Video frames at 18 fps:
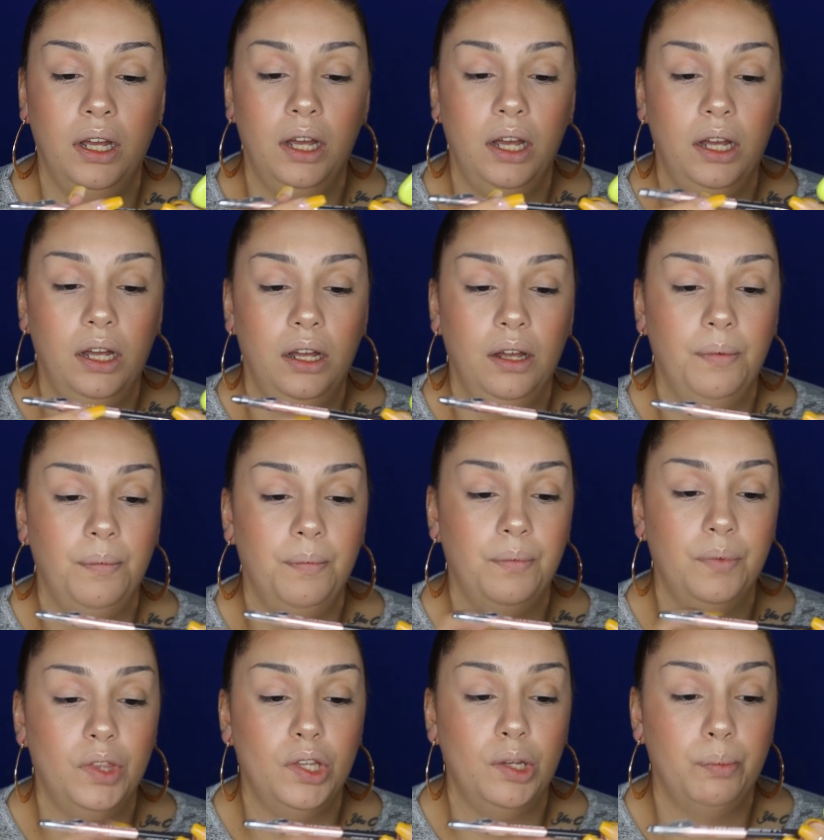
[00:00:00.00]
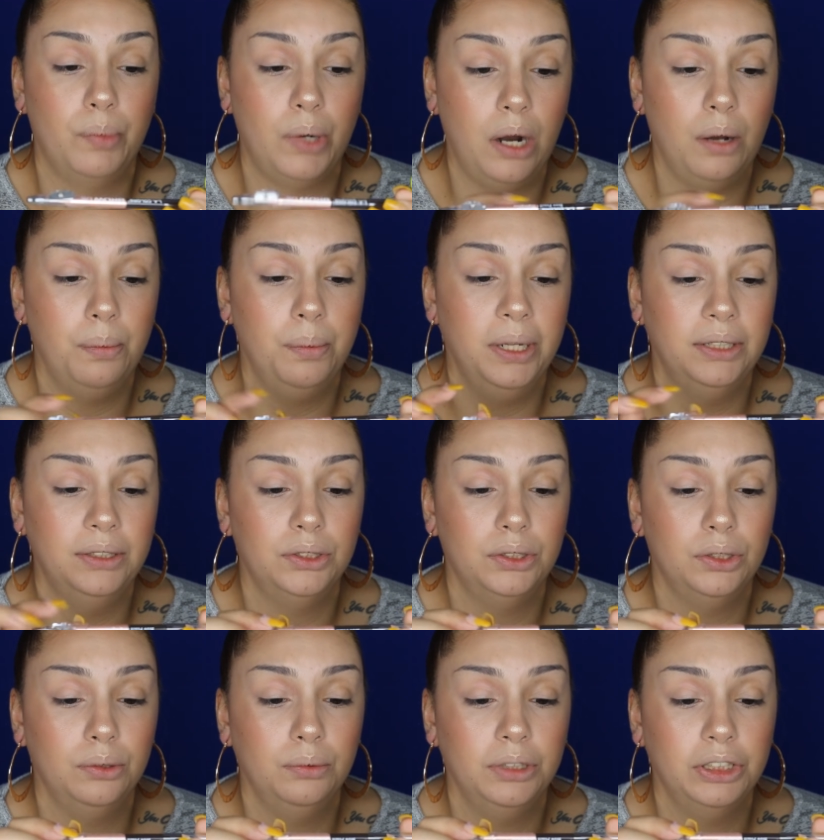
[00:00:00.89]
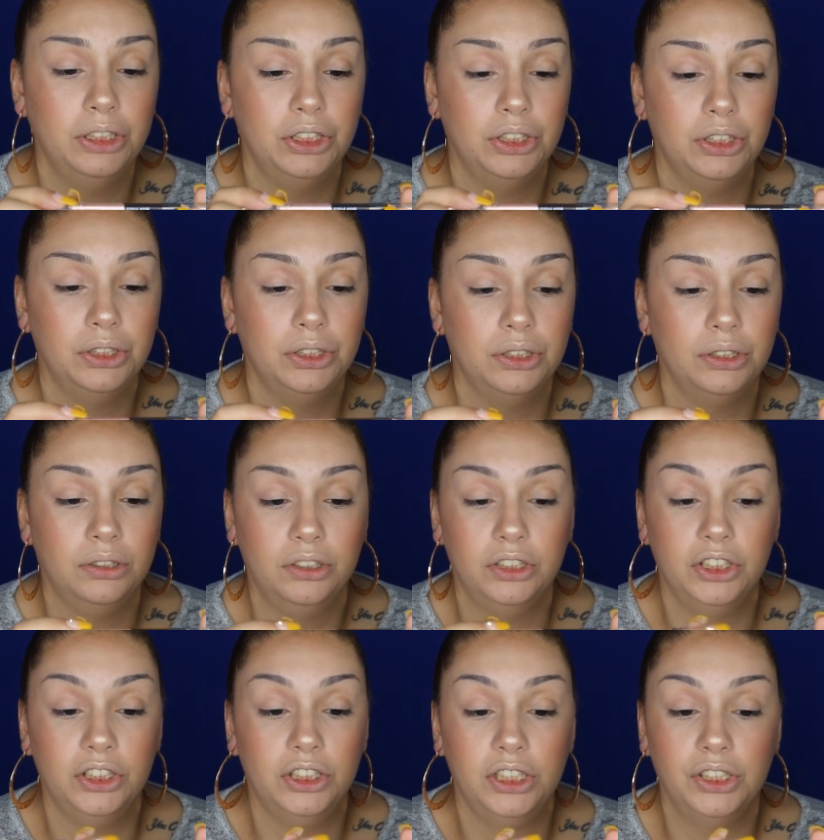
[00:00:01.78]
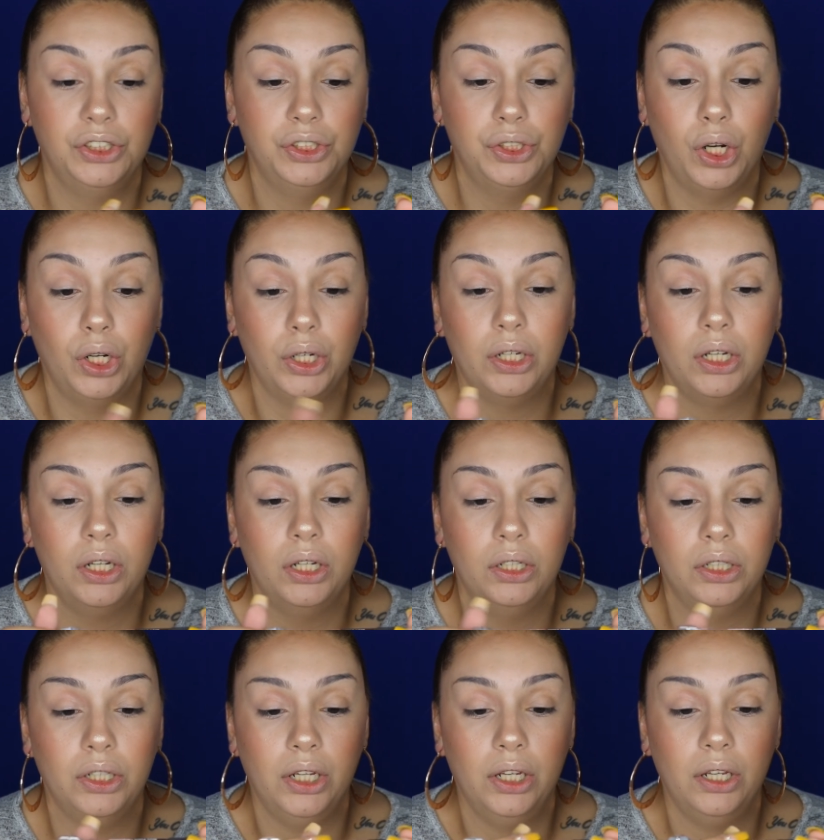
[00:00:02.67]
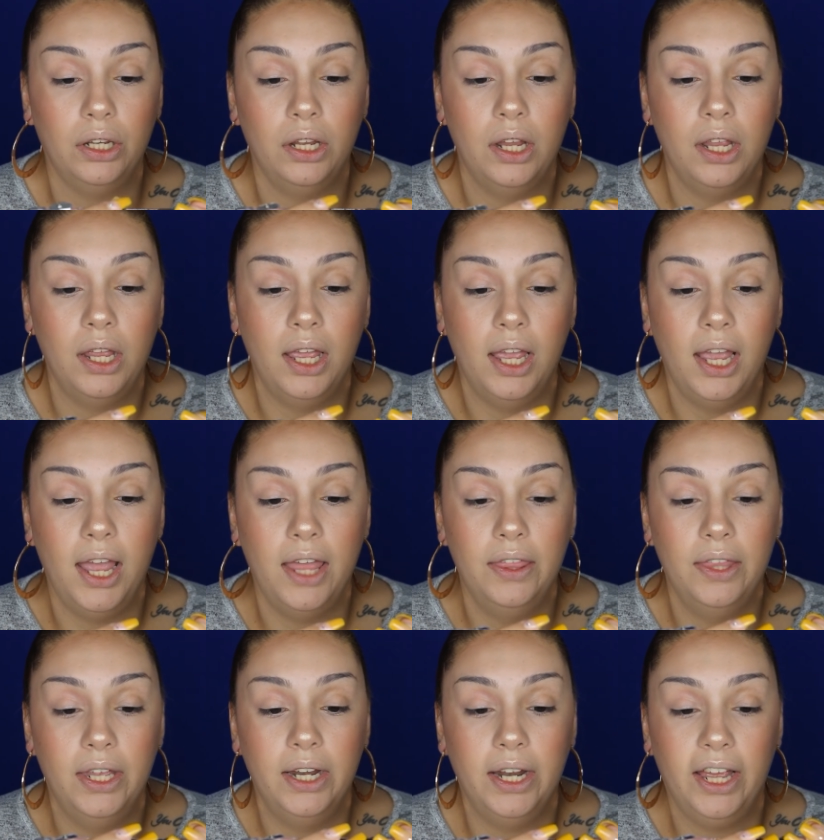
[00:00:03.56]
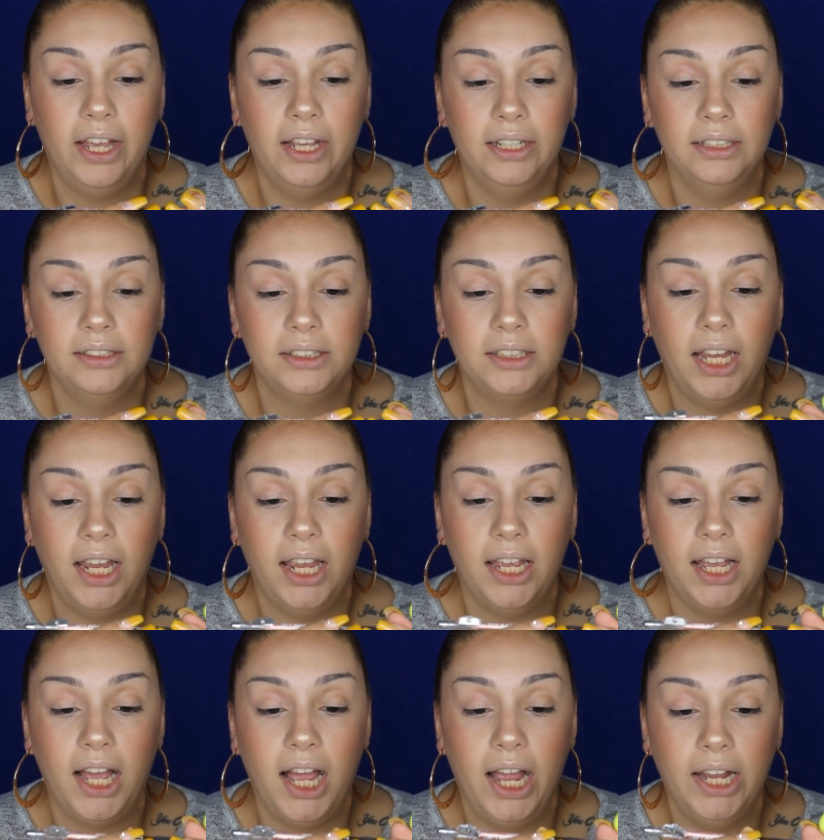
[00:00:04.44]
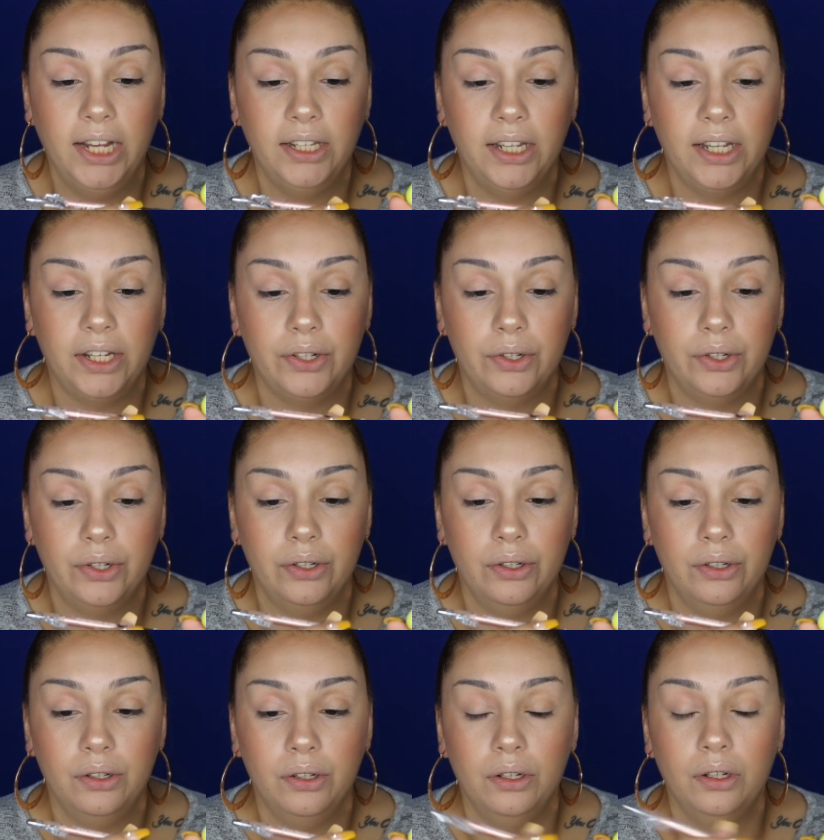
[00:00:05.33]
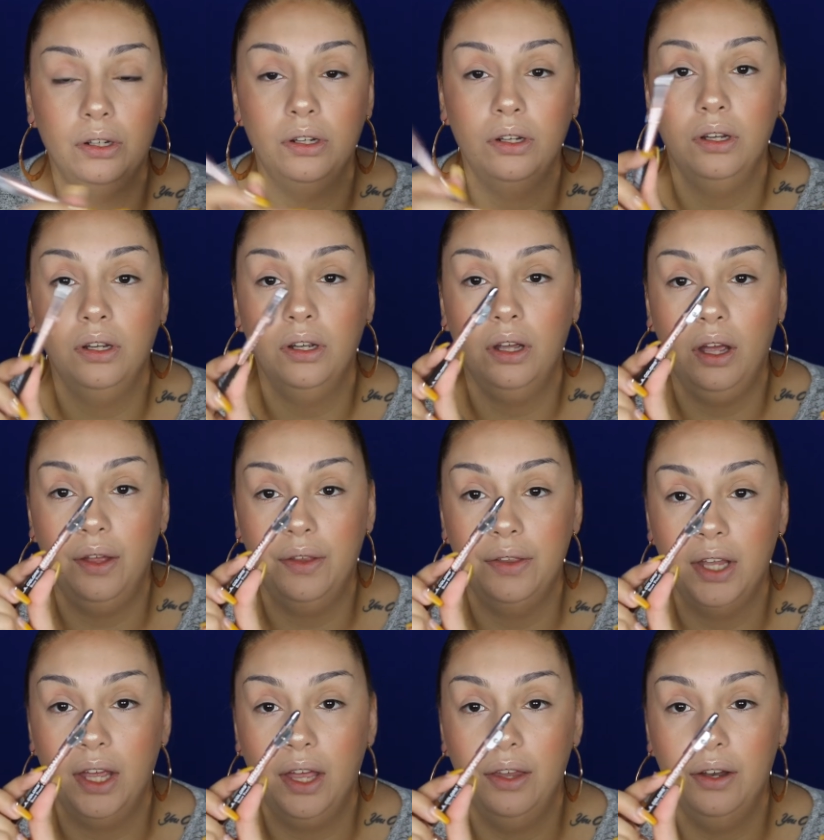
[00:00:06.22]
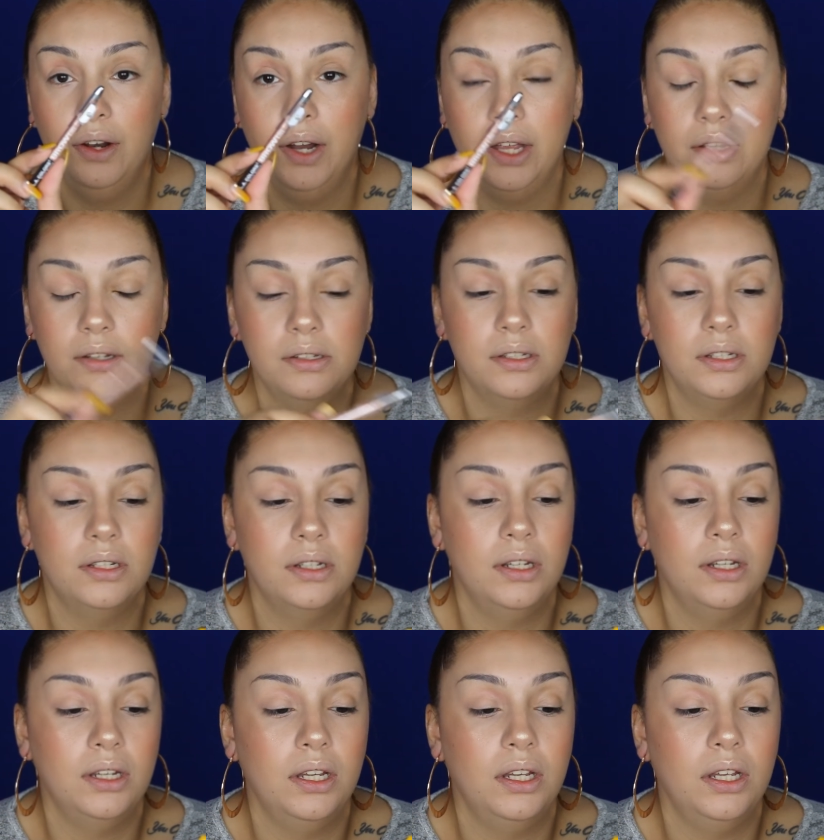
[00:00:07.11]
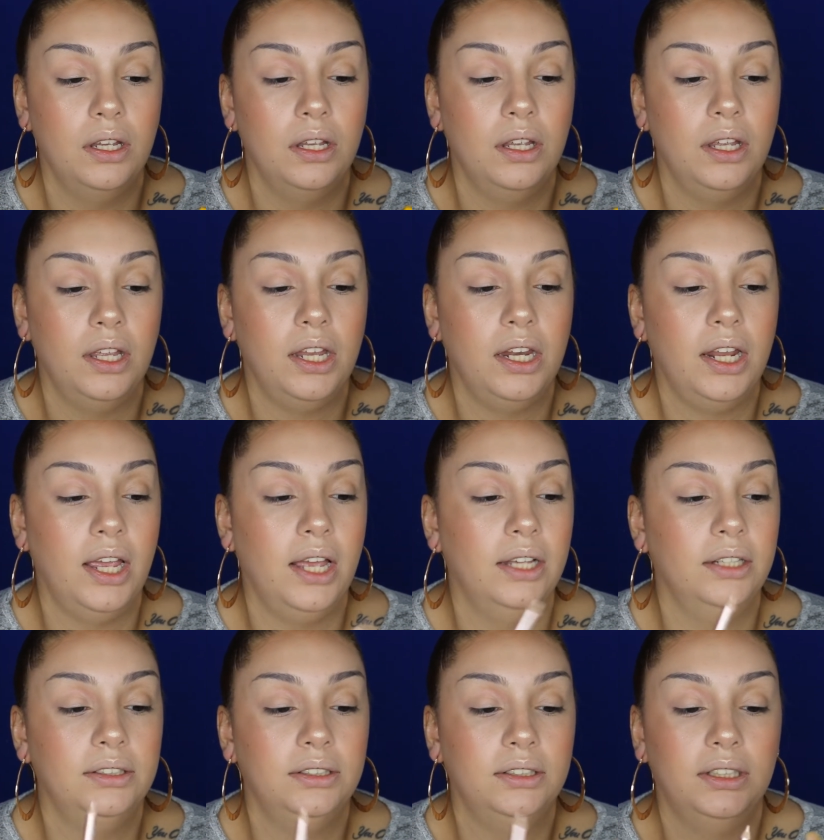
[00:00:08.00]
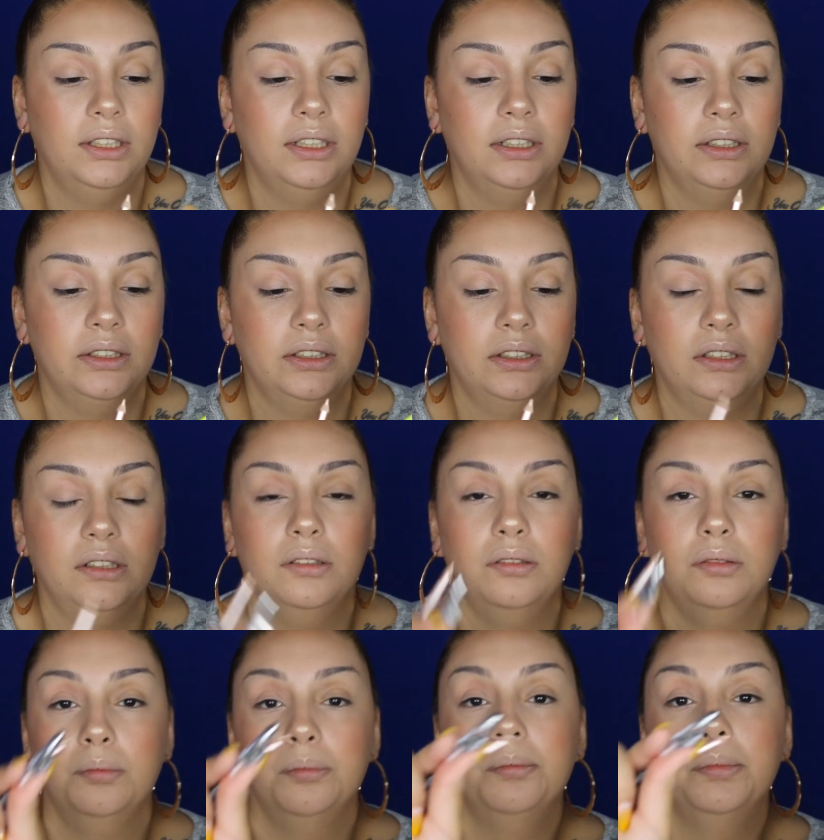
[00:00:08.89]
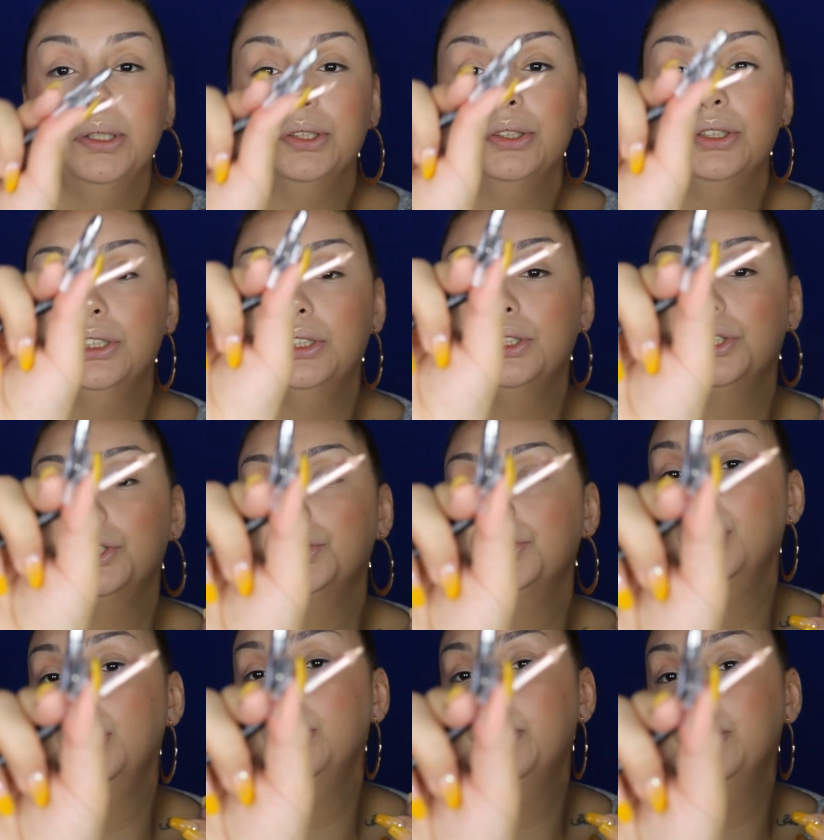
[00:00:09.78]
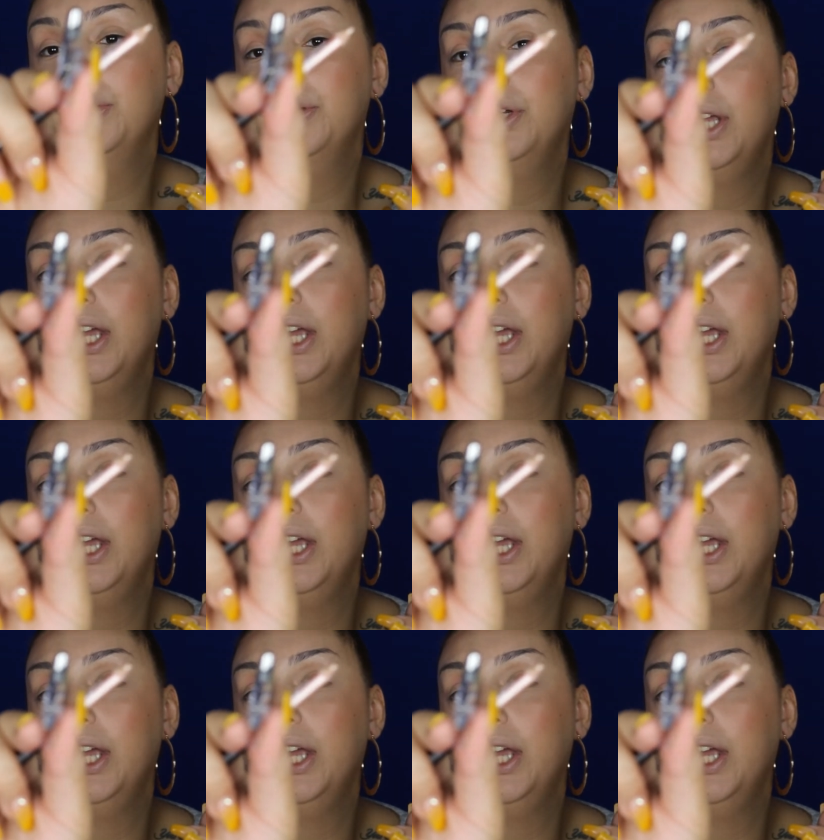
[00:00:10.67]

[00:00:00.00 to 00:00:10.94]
the brow pencil, which is just as dark on it, and then it has a highlighter on the other end, and it has this built-in sharpener